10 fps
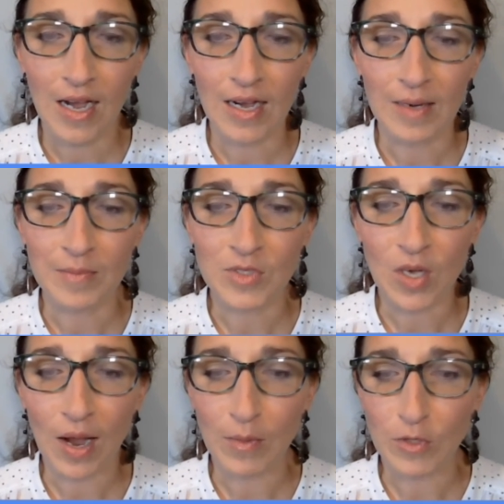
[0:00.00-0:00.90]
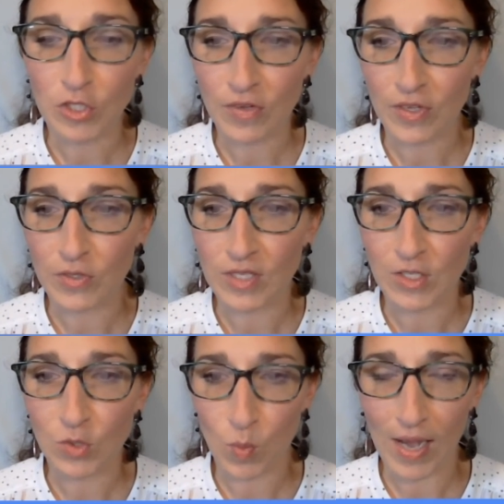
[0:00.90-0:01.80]
Um, so I will share those
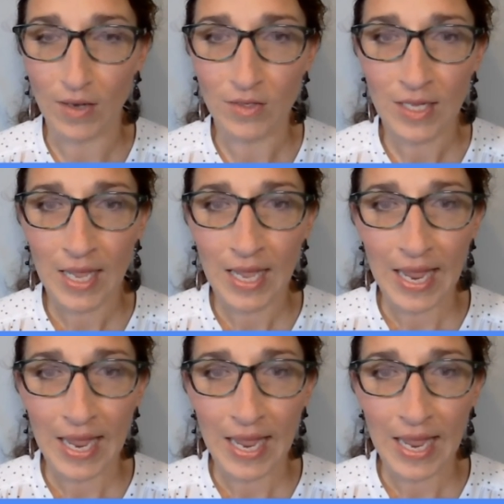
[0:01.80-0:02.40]
as well.